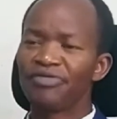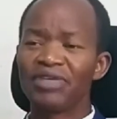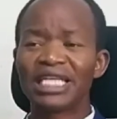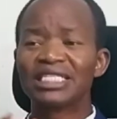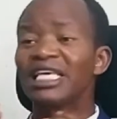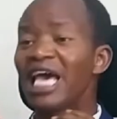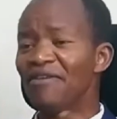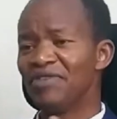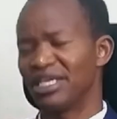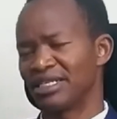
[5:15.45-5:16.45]
There is
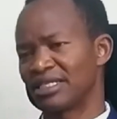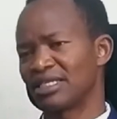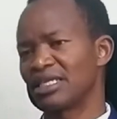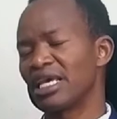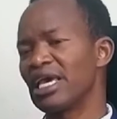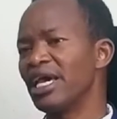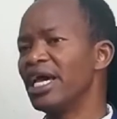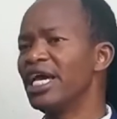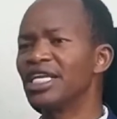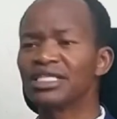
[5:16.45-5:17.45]
evidence
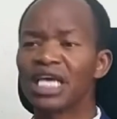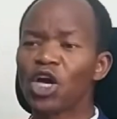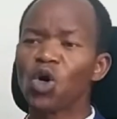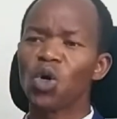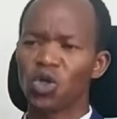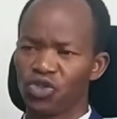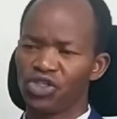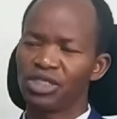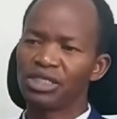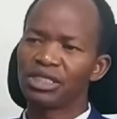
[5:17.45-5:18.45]
in psychology,